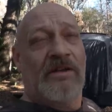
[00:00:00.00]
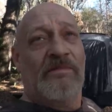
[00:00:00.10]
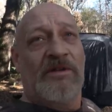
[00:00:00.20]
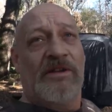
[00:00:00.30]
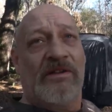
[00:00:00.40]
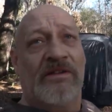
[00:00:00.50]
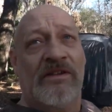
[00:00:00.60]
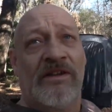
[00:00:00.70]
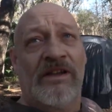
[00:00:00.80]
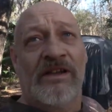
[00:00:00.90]
out to be a
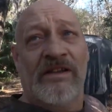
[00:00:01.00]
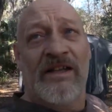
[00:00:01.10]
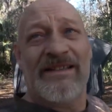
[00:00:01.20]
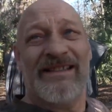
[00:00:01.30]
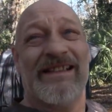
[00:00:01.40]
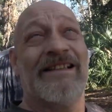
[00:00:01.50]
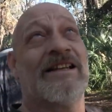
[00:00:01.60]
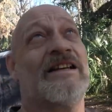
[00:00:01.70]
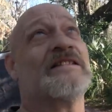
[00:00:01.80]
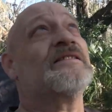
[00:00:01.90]
A nice night
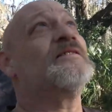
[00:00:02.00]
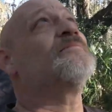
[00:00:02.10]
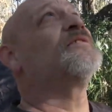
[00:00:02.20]
last night,